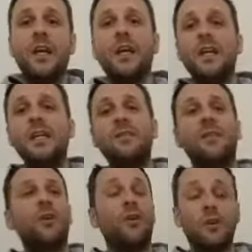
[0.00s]

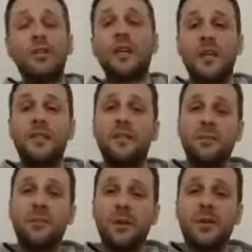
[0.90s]
He contacted the
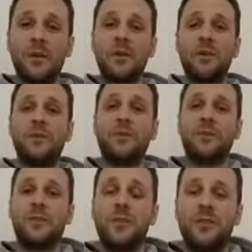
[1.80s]
bloke who I got to do
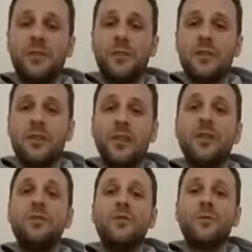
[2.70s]
my T-shirts and said,
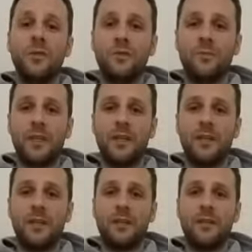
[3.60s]
"Can you do me a double
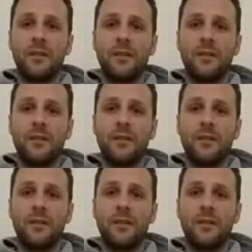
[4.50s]
XL?"